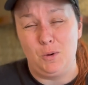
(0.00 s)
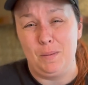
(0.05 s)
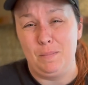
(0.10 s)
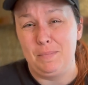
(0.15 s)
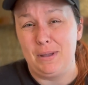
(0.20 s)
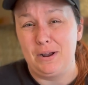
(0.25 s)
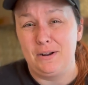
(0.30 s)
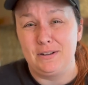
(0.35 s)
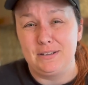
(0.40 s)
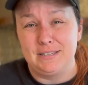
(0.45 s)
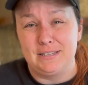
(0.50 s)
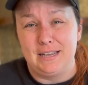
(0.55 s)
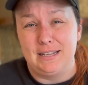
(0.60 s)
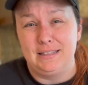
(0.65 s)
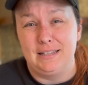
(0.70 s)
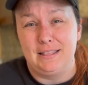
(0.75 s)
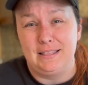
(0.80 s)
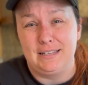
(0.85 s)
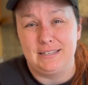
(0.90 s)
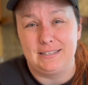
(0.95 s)
embarrassing
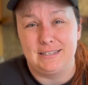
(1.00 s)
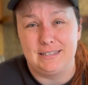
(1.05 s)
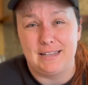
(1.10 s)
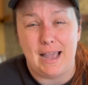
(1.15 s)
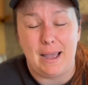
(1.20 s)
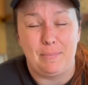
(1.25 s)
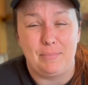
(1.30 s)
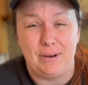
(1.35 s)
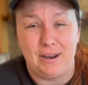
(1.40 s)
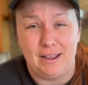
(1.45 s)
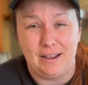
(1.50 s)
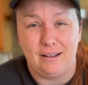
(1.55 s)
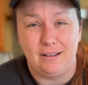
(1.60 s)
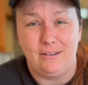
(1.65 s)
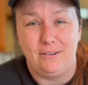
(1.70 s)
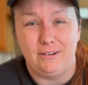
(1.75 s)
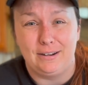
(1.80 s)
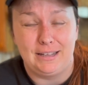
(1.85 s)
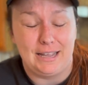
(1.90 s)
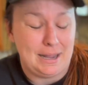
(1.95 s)
that this is happening
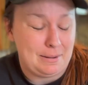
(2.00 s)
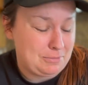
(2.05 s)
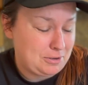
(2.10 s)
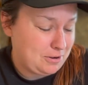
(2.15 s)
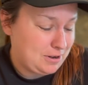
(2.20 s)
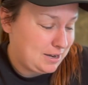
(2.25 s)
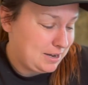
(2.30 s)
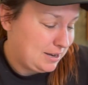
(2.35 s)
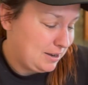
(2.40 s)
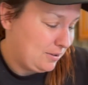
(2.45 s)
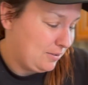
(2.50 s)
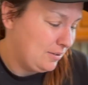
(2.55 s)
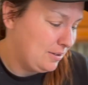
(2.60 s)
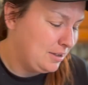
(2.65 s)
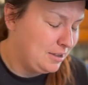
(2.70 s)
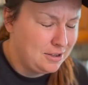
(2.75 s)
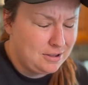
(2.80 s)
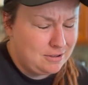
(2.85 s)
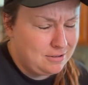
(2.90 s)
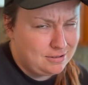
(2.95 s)
on camera right now.
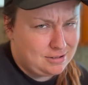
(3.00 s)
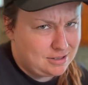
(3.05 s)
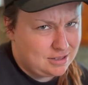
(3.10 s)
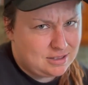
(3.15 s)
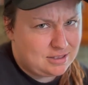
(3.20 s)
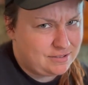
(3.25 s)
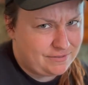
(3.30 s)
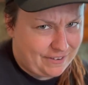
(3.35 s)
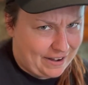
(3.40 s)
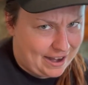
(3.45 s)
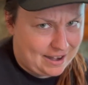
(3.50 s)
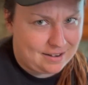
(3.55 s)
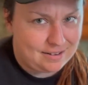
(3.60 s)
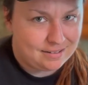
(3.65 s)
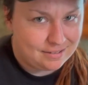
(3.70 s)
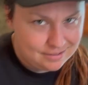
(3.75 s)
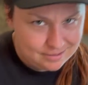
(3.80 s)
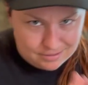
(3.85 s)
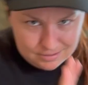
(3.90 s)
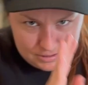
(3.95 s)
It's fine,
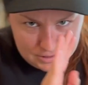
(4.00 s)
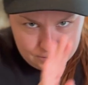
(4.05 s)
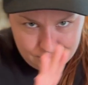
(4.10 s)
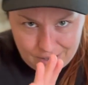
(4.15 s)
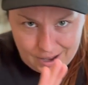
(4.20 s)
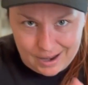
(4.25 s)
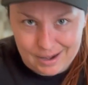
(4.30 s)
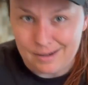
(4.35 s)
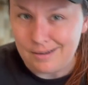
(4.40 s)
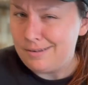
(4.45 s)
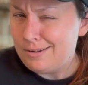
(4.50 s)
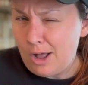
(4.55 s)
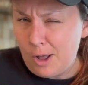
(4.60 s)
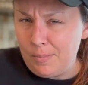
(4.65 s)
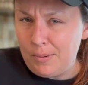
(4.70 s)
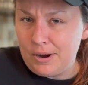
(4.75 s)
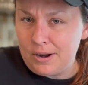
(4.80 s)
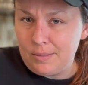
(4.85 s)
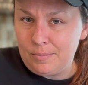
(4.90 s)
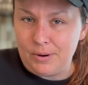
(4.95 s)
it's fine, all
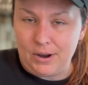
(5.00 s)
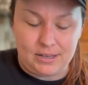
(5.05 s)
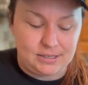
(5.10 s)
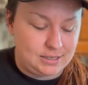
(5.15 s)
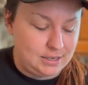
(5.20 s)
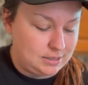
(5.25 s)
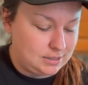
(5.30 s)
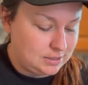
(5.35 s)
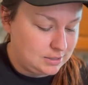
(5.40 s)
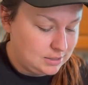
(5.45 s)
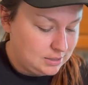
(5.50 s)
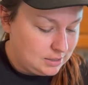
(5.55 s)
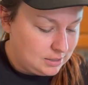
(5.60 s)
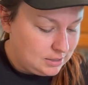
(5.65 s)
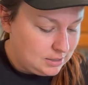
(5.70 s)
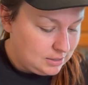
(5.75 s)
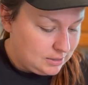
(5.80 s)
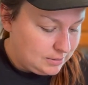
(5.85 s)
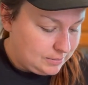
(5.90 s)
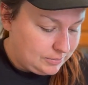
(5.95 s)
part of the process.
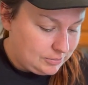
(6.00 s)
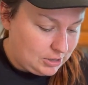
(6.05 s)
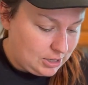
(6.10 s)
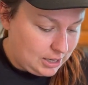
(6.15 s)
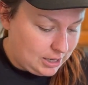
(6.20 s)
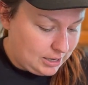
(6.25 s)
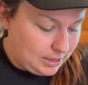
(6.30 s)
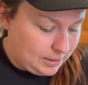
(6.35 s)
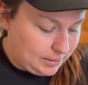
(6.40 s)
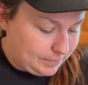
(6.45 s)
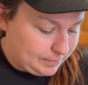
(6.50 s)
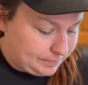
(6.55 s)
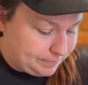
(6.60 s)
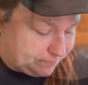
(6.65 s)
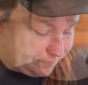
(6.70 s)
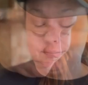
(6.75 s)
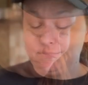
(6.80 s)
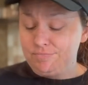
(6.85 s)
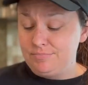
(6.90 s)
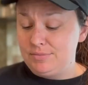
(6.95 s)

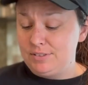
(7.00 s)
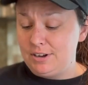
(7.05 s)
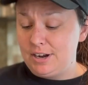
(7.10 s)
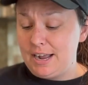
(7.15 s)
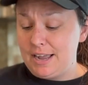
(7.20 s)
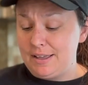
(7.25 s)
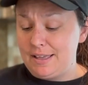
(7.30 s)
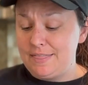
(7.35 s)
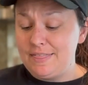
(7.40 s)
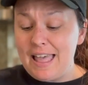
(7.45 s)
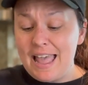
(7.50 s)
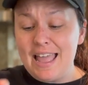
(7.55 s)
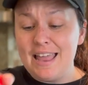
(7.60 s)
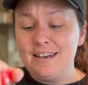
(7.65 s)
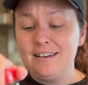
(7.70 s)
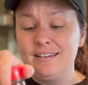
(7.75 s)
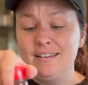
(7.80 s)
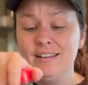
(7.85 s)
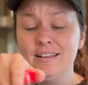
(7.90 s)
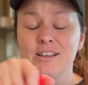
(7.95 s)
All right, and
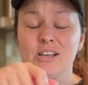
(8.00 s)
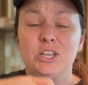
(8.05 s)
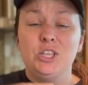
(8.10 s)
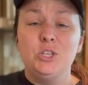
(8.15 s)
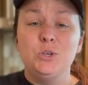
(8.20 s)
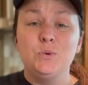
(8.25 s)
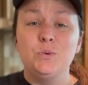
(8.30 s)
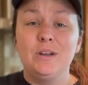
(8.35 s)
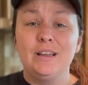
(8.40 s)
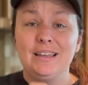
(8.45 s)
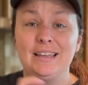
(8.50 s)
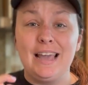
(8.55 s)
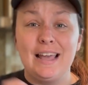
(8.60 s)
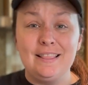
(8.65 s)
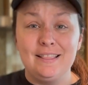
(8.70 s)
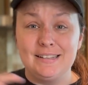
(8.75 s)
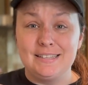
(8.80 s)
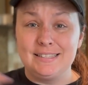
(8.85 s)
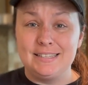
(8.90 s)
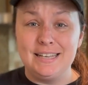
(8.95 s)
then you get
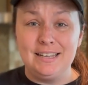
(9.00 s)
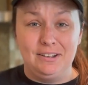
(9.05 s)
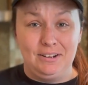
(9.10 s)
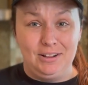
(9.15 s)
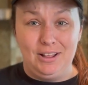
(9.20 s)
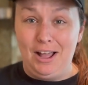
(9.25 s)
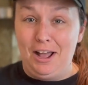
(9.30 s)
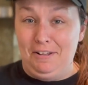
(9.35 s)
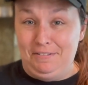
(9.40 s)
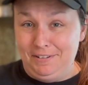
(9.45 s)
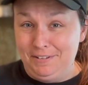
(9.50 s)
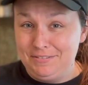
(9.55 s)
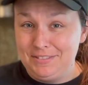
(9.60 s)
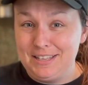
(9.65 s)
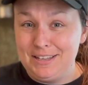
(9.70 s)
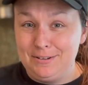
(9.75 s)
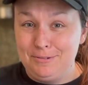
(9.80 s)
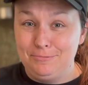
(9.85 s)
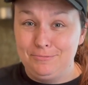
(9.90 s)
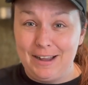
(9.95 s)
the seal off of
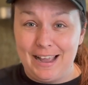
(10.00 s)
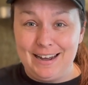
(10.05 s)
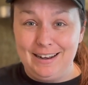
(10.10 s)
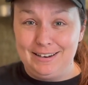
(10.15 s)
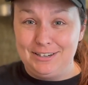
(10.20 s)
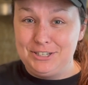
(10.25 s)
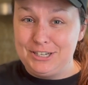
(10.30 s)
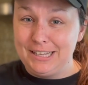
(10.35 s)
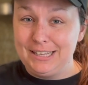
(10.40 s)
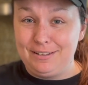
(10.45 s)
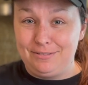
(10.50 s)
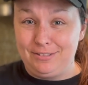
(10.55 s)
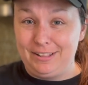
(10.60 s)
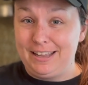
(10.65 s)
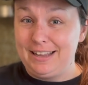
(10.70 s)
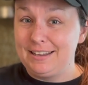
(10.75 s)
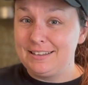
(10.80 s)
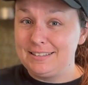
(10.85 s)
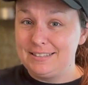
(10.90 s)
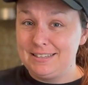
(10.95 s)
the red chili
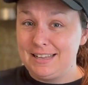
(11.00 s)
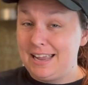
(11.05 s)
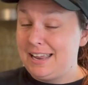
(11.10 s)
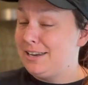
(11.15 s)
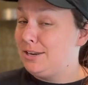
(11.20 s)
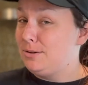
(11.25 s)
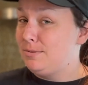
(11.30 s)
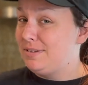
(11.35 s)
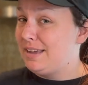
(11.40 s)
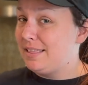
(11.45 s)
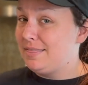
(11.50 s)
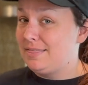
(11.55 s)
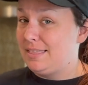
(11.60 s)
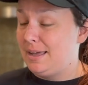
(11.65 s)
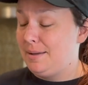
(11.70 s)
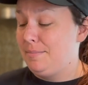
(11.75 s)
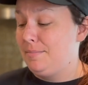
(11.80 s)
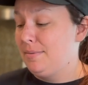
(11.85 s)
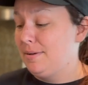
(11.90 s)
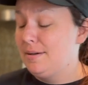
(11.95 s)
flakes and you get
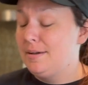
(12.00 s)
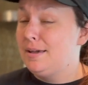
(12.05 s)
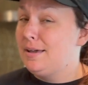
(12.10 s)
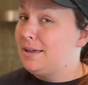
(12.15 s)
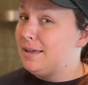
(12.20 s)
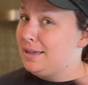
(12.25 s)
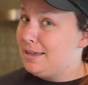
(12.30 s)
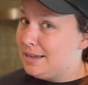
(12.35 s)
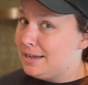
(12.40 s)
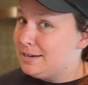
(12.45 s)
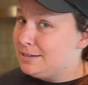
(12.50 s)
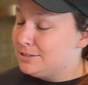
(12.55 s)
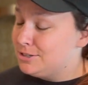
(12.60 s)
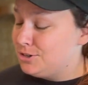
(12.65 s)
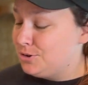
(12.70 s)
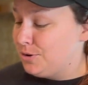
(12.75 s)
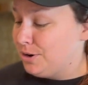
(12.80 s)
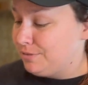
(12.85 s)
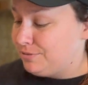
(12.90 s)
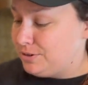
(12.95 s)
them into
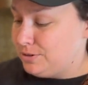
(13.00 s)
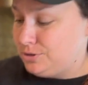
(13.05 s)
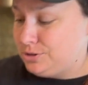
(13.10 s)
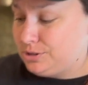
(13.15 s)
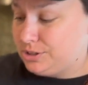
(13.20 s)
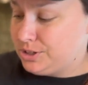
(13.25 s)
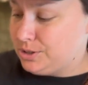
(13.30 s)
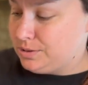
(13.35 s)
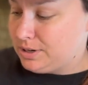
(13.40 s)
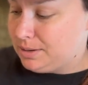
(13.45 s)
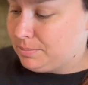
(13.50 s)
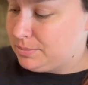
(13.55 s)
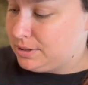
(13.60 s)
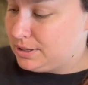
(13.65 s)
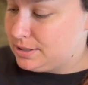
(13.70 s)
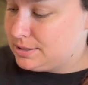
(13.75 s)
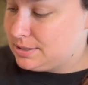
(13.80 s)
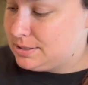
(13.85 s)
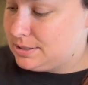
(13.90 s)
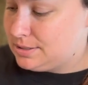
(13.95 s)
your future
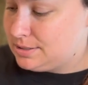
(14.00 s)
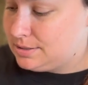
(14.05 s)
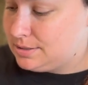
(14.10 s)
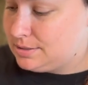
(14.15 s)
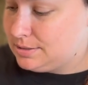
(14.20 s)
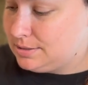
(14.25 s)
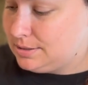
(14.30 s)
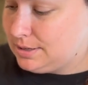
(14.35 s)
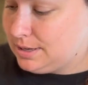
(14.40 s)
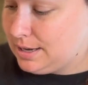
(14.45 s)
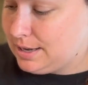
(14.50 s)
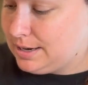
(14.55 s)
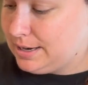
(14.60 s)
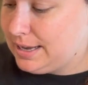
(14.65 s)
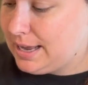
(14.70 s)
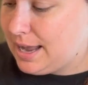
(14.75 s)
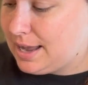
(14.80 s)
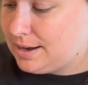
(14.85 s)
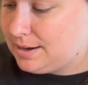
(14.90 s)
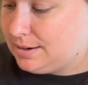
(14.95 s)
cucumbers. And
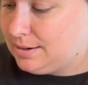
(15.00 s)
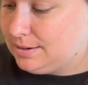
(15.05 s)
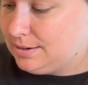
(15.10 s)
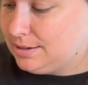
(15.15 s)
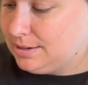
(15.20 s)
again,